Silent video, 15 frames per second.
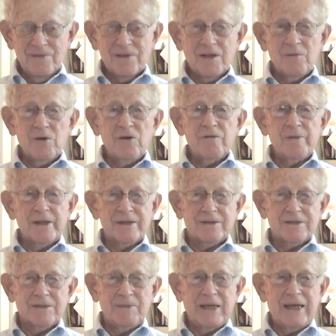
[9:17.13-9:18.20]
the
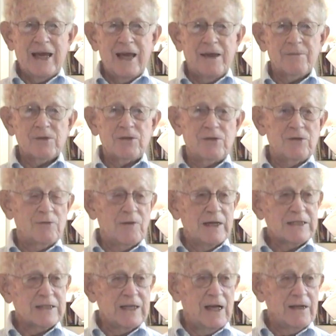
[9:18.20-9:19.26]
movement became to
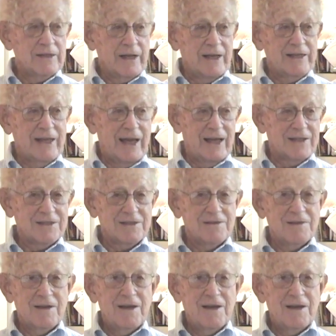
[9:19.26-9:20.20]
Westdale and Dundas.